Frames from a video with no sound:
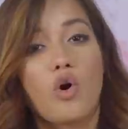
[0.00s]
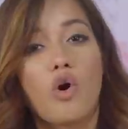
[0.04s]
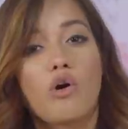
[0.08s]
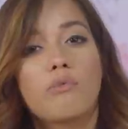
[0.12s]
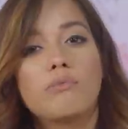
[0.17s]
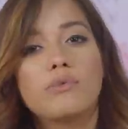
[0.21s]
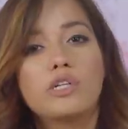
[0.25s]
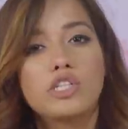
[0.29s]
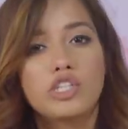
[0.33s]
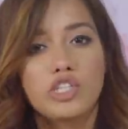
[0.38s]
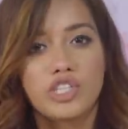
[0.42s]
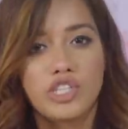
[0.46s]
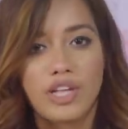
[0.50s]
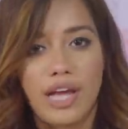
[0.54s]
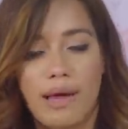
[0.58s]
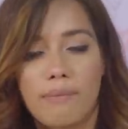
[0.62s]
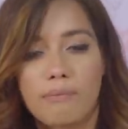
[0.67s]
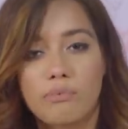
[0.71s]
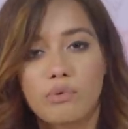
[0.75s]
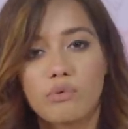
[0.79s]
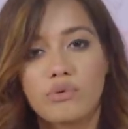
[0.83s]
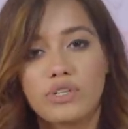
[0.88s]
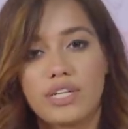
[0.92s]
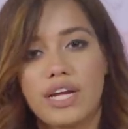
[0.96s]
normal
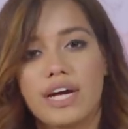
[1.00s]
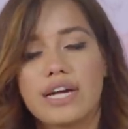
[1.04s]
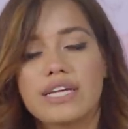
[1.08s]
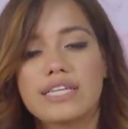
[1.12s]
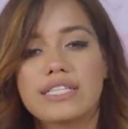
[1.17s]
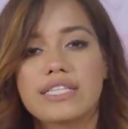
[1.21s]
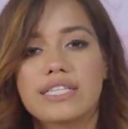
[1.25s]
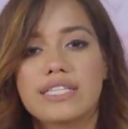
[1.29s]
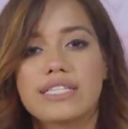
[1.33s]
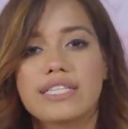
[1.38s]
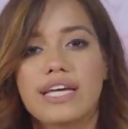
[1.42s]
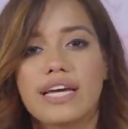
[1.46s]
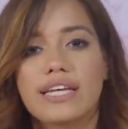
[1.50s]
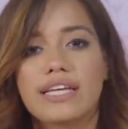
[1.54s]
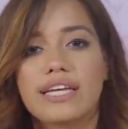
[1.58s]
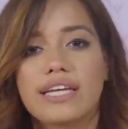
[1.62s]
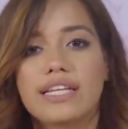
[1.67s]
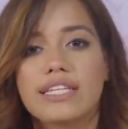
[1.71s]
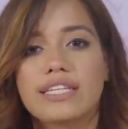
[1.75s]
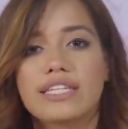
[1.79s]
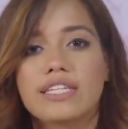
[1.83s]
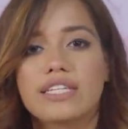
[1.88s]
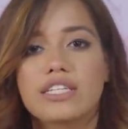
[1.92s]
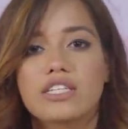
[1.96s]
shampoo does is that
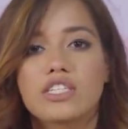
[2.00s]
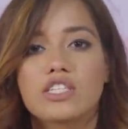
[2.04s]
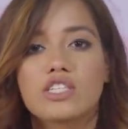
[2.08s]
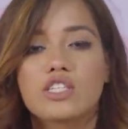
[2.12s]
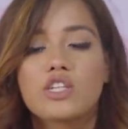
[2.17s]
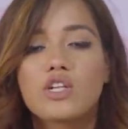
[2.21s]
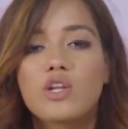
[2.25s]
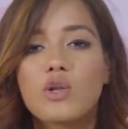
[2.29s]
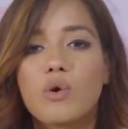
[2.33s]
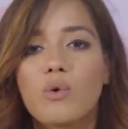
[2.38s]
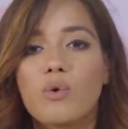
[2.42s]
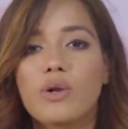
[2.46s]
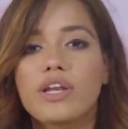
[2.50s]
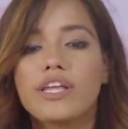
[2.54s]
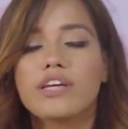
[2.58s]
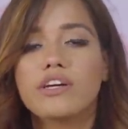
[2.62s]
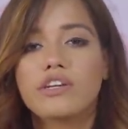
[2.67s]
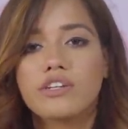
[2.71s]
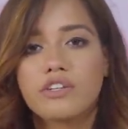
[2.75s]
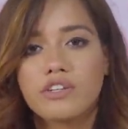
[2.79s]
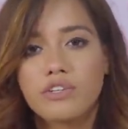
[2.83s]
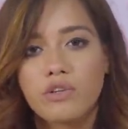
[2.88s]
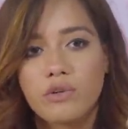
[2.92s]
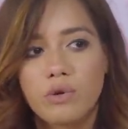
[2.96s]
it slowly
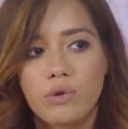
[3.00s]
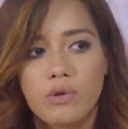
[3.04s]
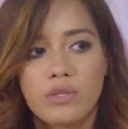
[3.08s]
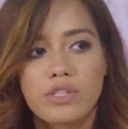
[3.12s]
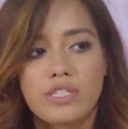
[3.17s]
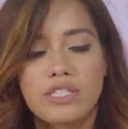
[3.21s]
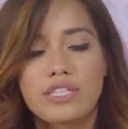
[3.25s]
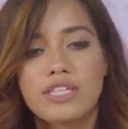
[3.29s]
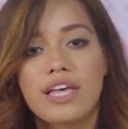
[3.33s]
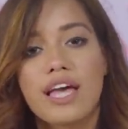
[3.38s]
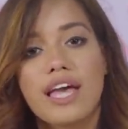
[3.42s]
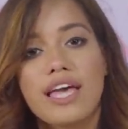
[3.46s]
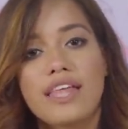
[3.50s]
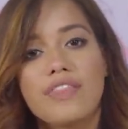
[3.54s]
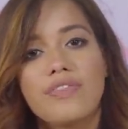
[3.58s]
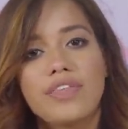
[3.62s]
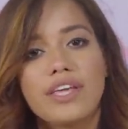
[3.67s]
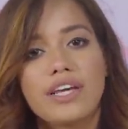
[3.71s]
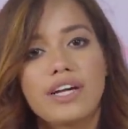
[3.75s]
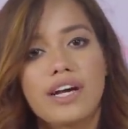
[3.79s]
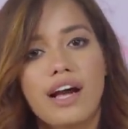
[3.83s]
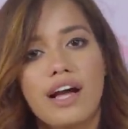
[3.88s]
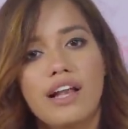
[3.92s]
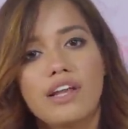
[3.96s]
corrodes
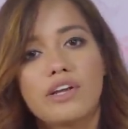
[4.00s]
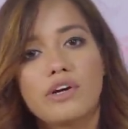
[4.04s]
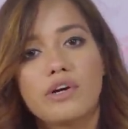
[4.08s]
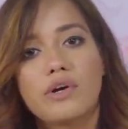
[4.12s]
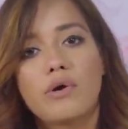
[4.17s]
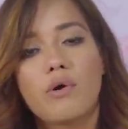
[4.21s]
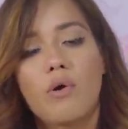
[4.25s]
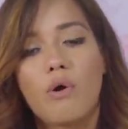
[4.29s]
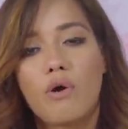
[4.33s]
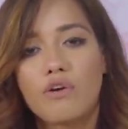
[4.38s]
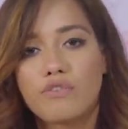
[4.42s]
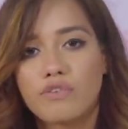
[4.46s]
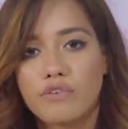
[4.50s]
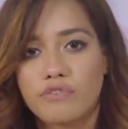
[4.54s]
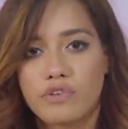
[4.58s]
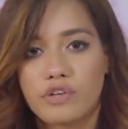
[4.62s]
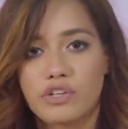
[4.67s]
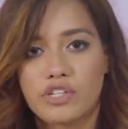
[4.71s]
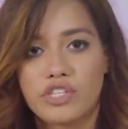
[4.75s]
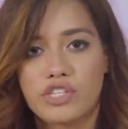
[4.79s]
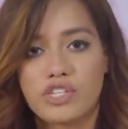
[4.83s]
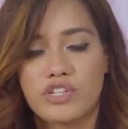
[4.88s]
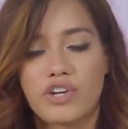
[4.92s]
the color off of your